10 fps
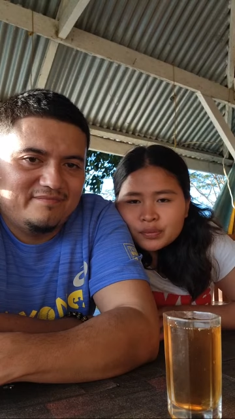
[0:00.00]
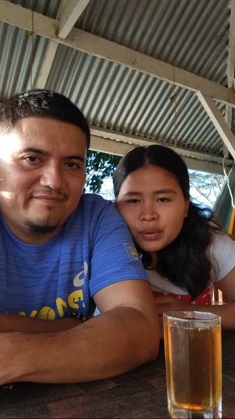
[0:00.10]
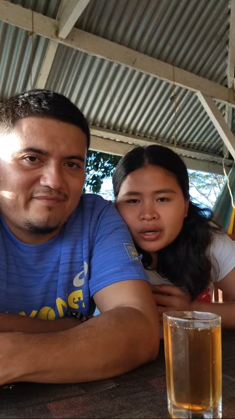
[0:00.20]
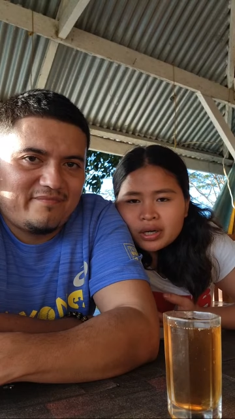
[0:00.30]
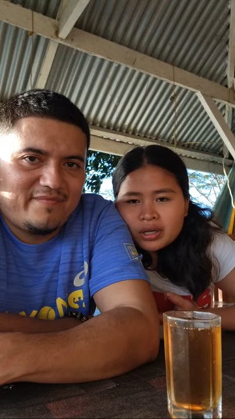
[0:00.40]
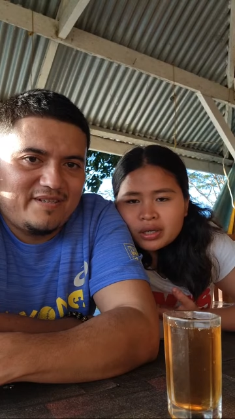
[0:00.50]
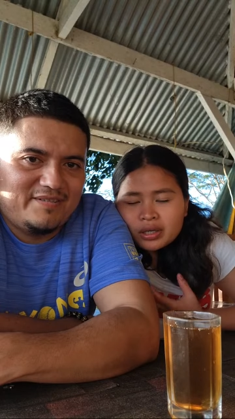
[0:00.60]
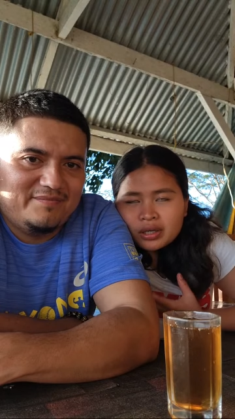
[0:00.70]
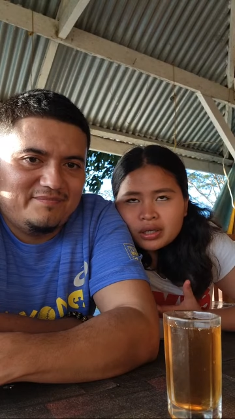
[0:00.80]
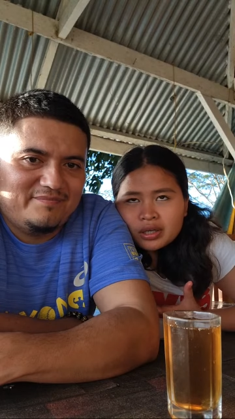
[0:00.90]

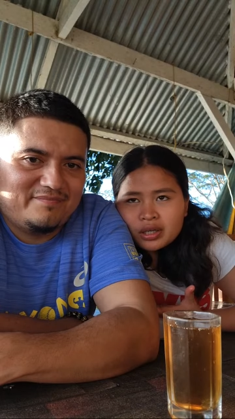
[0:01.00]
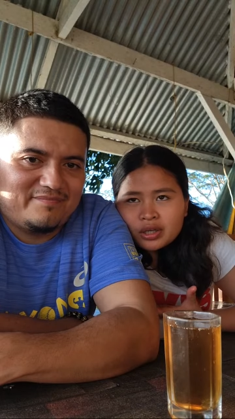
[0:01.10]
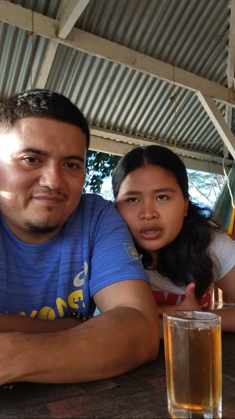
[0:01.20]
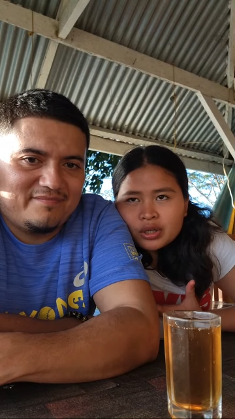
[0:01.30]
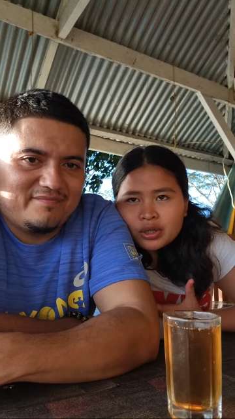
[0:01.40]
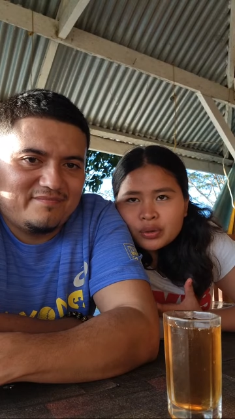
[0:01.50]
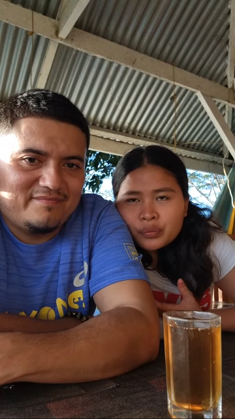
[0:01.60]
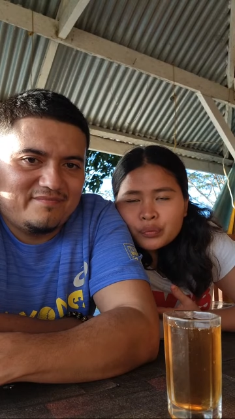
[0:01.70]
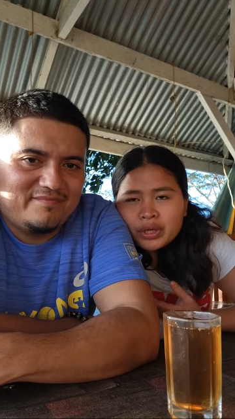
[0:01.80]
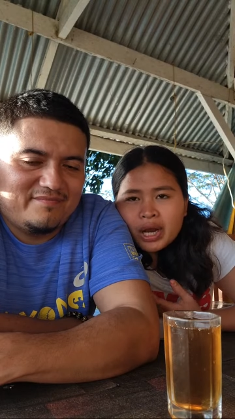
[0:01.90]
Speaker 1: where
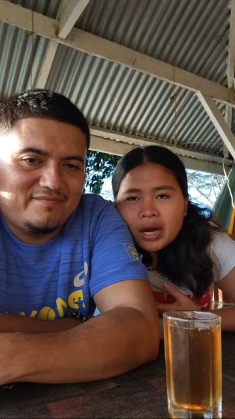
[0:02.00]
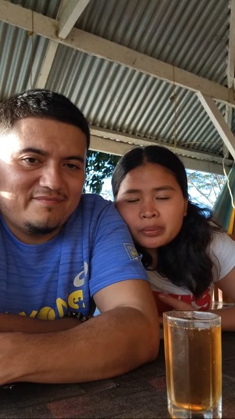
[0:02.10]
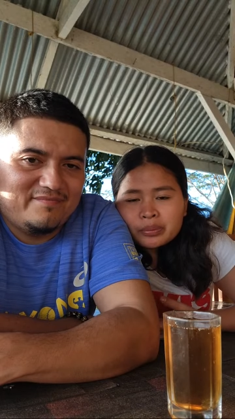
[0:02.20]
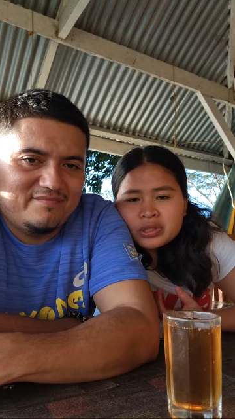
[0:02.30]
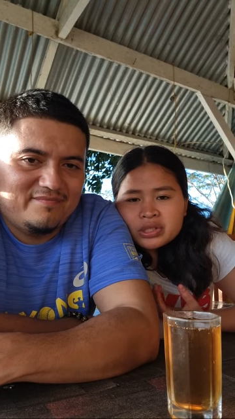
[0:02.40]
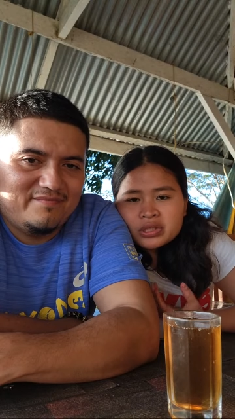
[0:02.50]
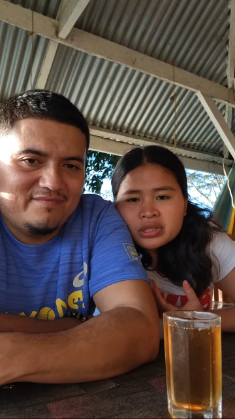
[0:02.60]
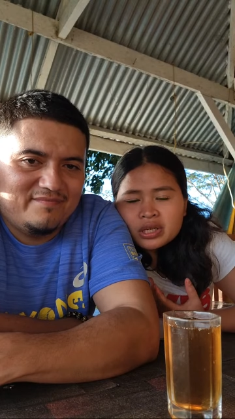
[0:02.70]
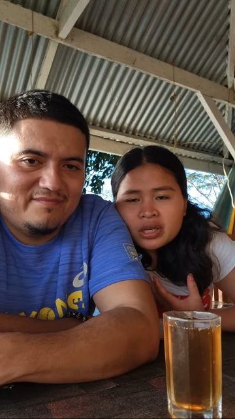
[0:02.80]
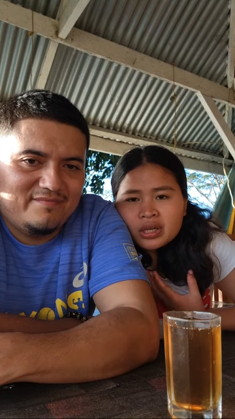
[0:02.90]
we
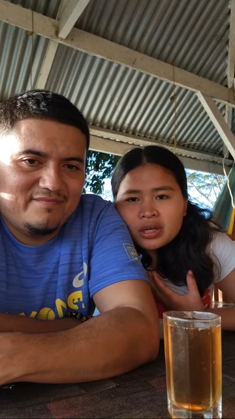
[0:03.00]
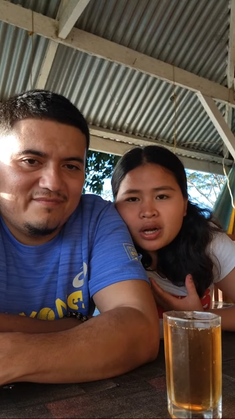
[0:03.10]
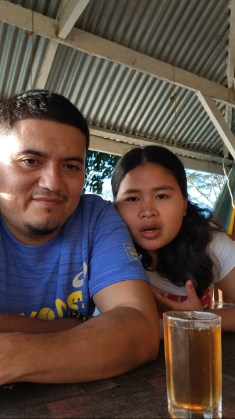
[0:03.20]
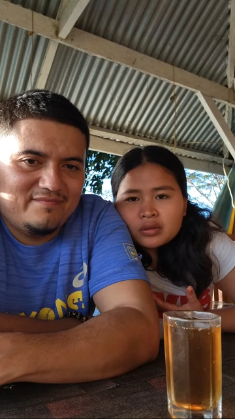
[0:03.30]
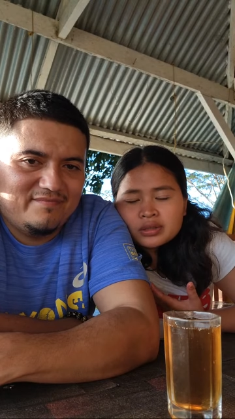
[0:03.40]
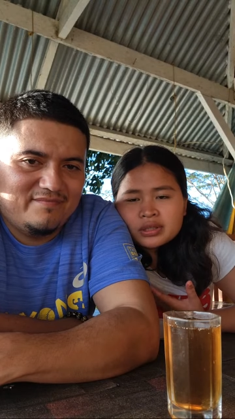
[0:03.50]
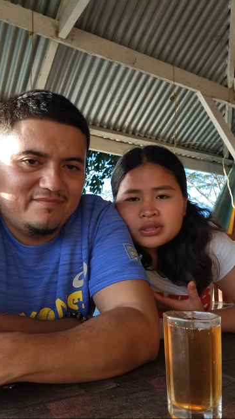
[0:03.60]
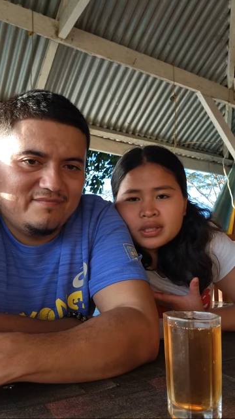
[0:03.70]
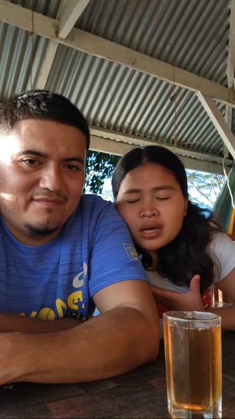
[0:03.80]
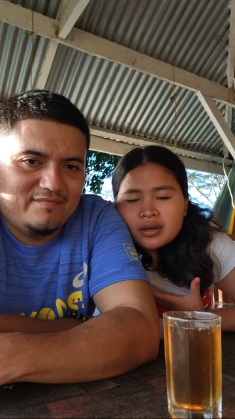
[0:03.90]
appreciate all the
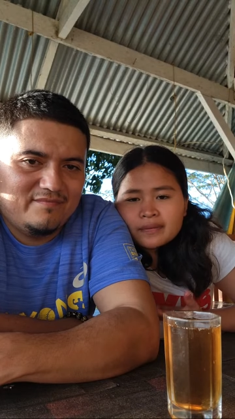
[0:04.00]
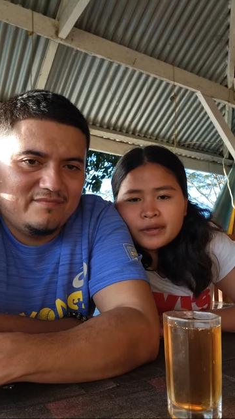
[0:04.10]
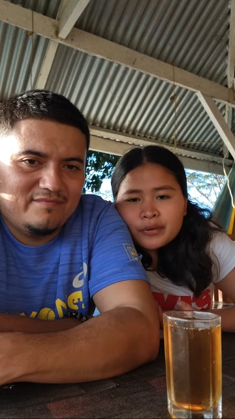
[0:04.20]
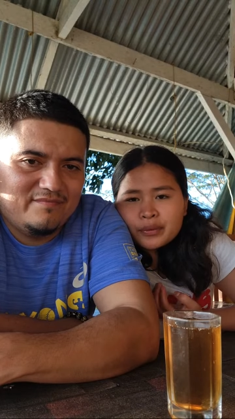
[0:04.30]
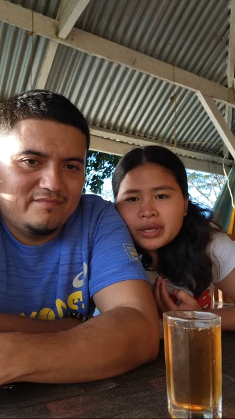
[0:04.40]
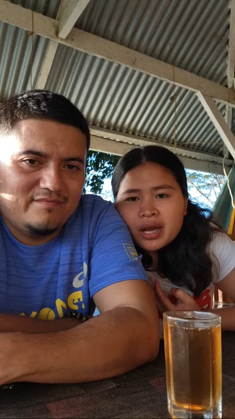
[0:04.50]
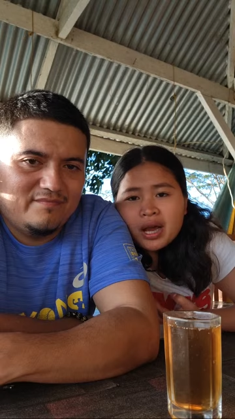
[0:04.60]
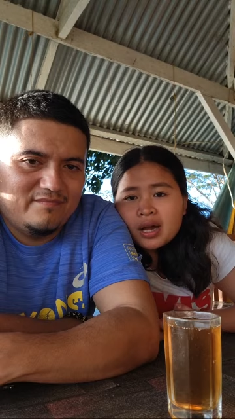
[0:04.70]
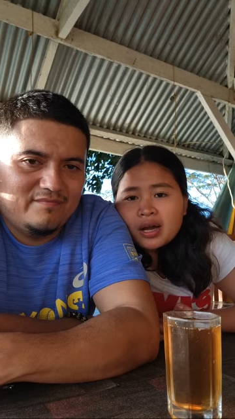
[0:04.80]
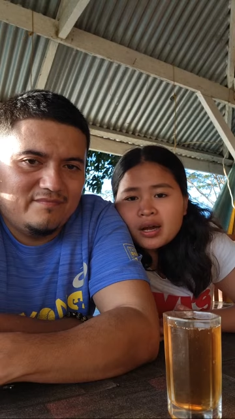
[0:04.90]
stuff that we
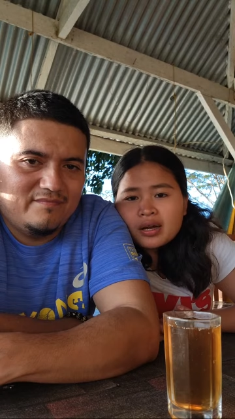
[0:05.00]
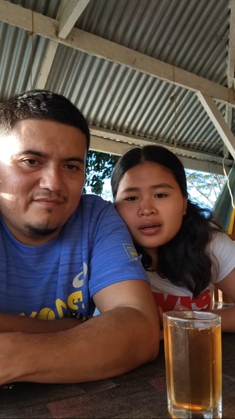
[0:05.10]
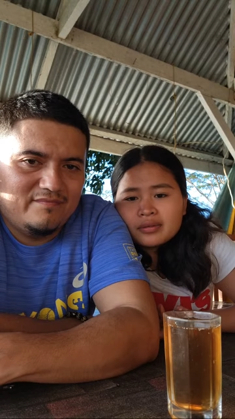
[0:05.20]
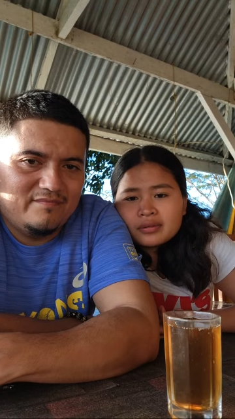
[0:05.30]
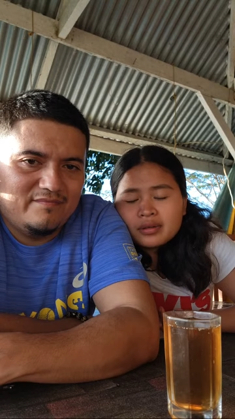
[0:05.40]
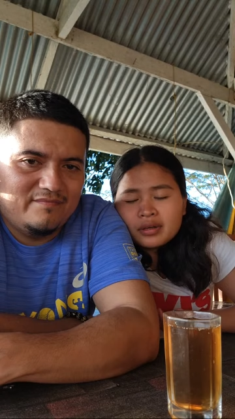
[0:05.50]
have